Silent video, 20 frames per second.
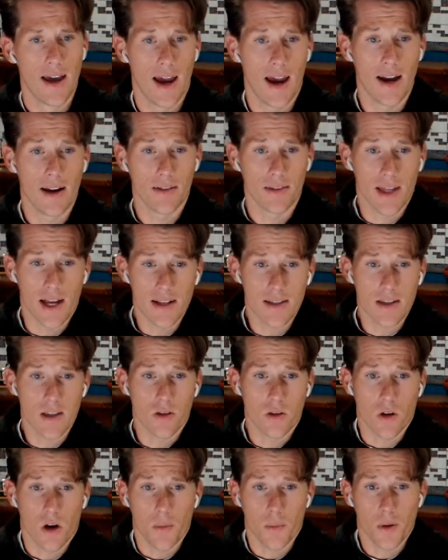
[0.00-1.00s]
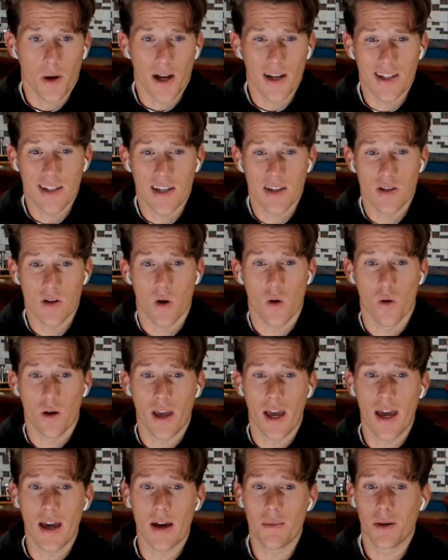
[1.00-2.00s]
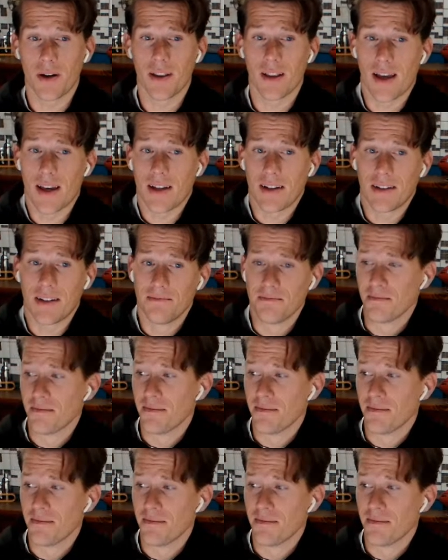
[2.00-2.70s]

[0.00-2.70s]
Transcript: And if that's the thought process, okay, but like,